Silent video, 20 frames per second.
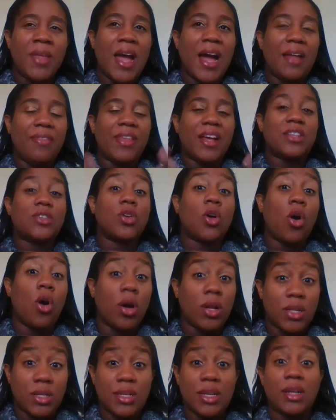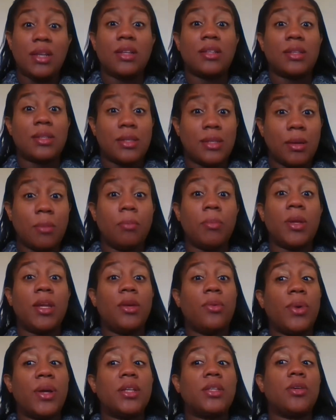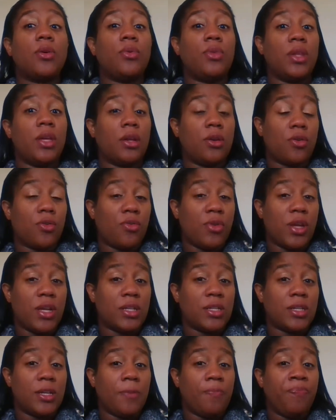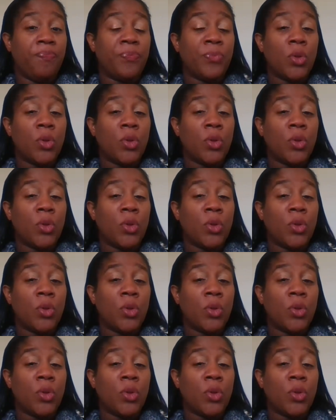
And that's content that somebody went out there and created.